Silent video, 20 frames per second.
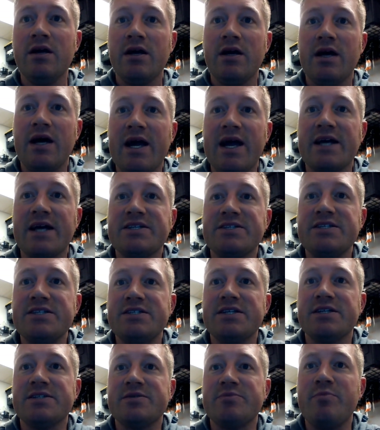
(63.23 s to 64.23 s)
I actually
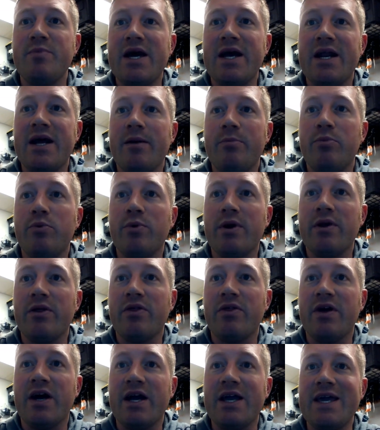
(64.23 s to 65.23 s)
just met up with
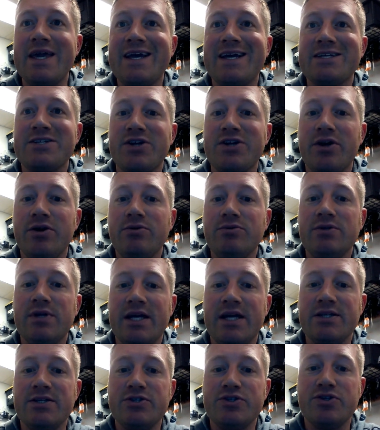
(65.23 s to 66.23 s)
Iketo
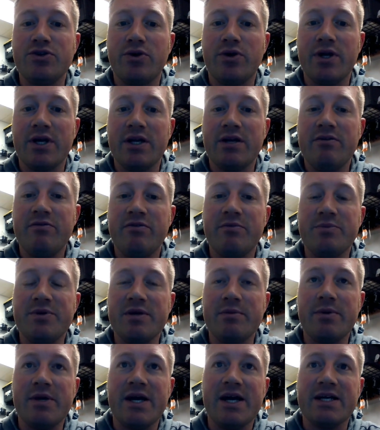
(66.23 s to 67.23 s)
and Jordan from
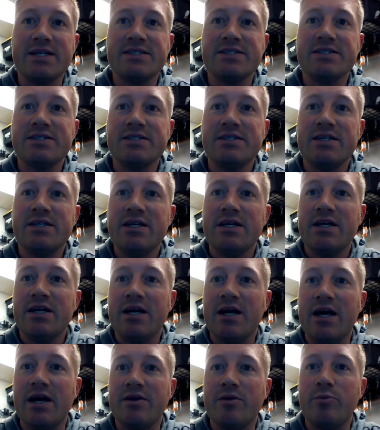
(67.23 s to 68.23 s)
DBS.
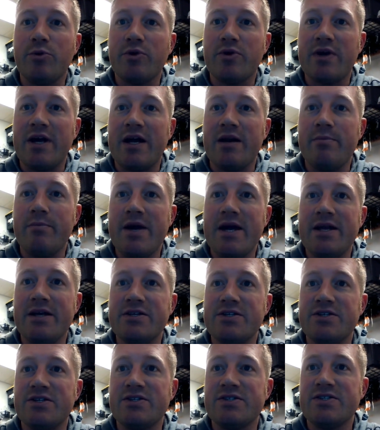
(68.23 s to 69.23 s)
They're both kind of
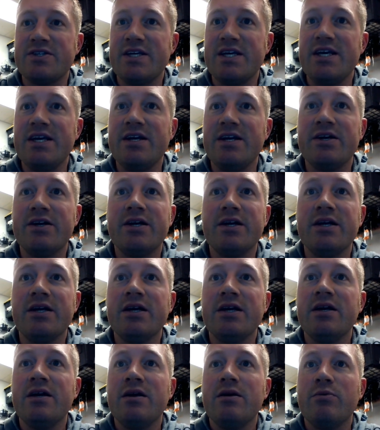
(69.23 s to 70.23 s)
managers here.
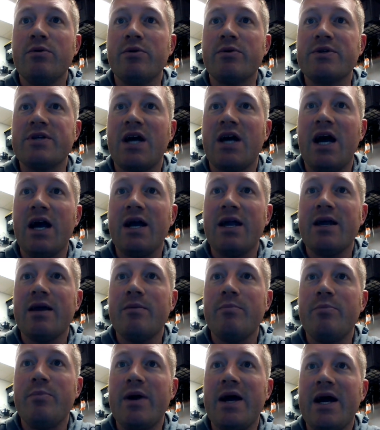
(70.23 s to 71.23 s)
We were talking
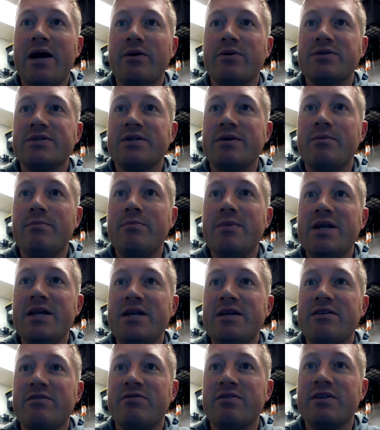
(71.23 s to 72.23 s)
about many
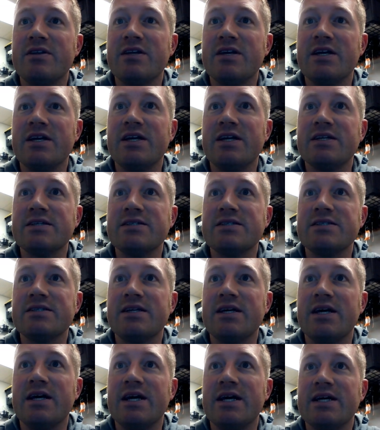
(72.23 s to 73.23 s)
different things,
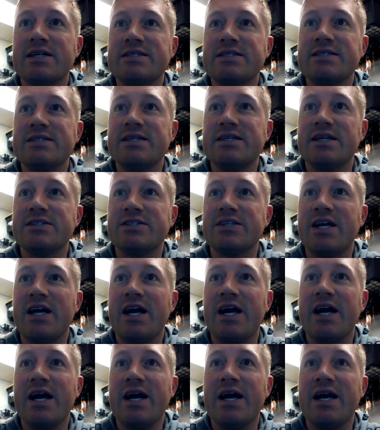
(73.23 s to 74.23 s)
such
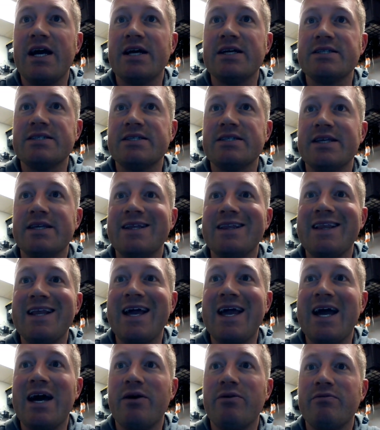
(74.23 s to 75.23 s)
as the
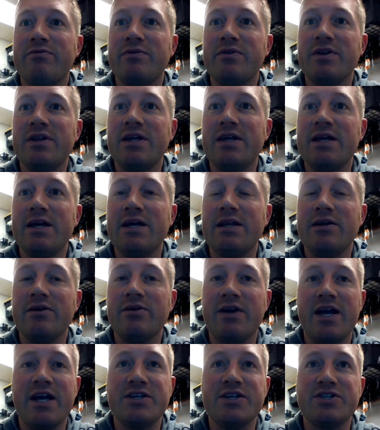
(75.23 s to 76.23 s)
layout for the
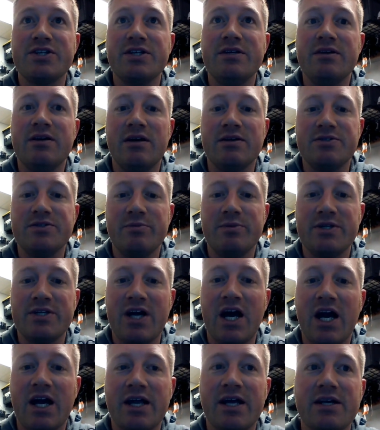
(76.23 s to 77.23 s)
location. Also been
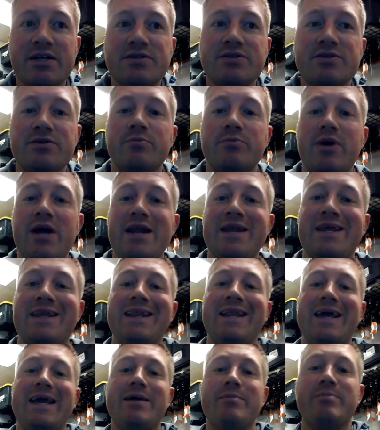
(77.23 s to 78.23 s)
talking to Brandon
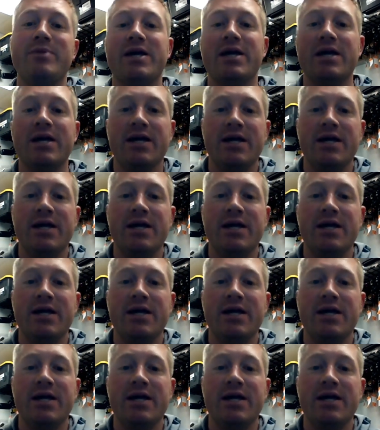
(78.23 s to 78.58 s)
Lammy.